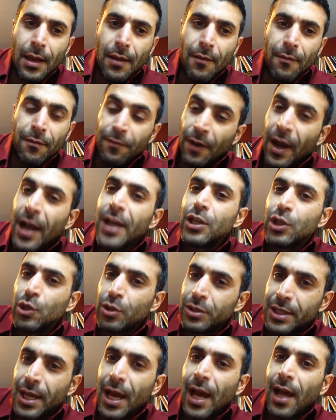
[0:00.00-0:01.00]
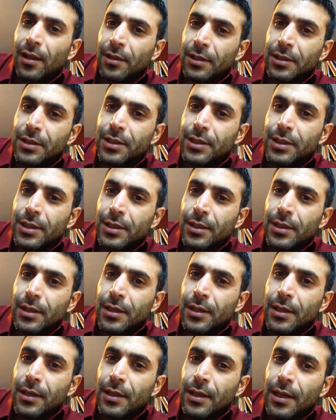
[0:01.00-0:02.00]
Find your talent,
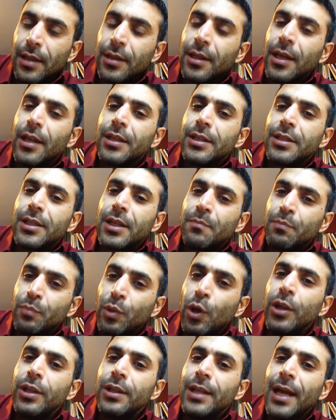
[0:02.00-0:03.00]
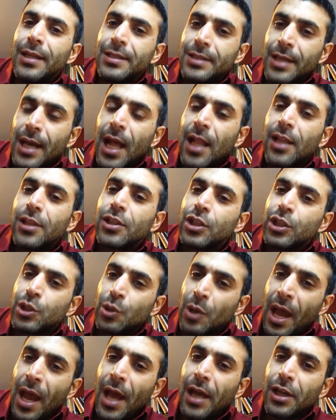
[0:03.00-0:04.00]
and then he said, put that talent
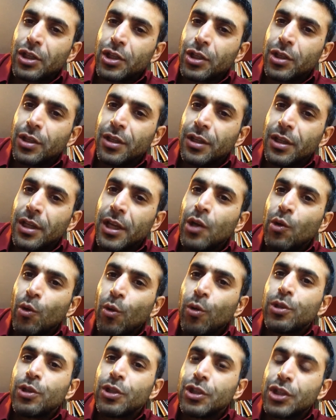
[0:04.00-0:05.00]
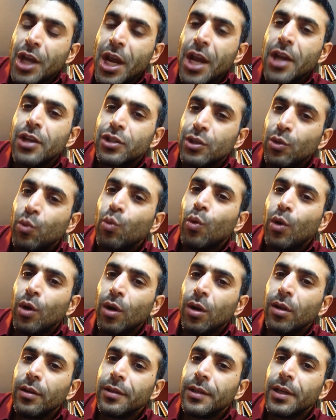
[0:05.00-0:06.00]
into action in order to change the
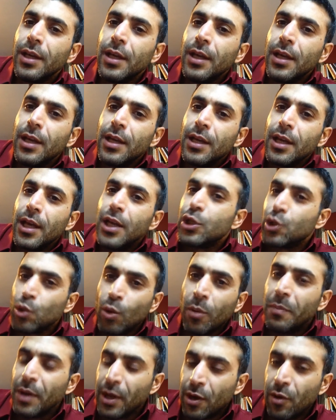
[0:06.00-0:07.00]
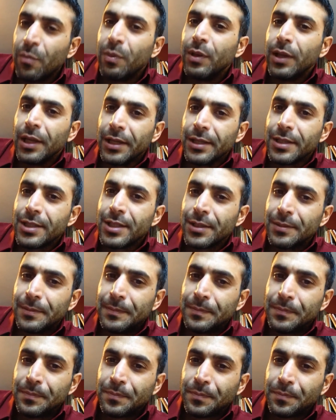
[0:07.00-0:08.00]
world into a better place.
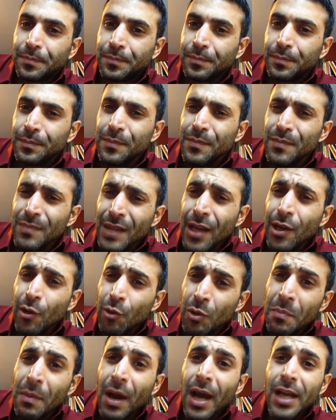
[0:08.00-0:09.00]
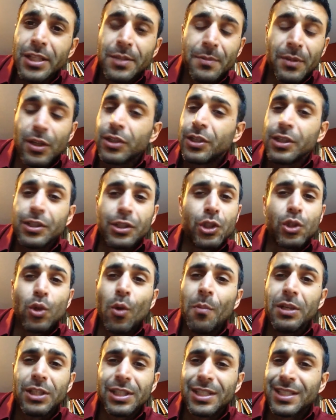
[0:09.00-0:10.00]
And it reminds me that there's
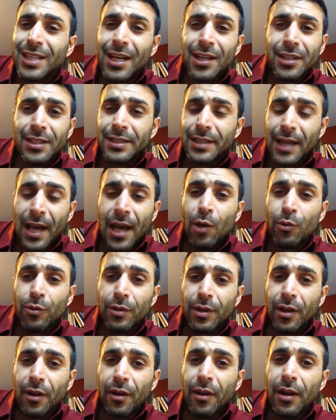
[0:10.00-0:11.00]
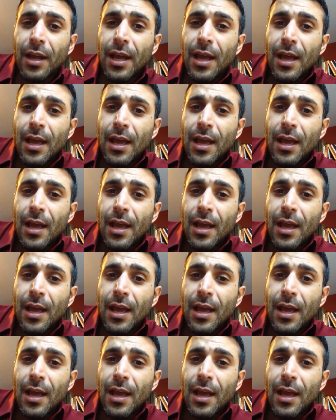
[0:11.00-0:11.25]
so much study out there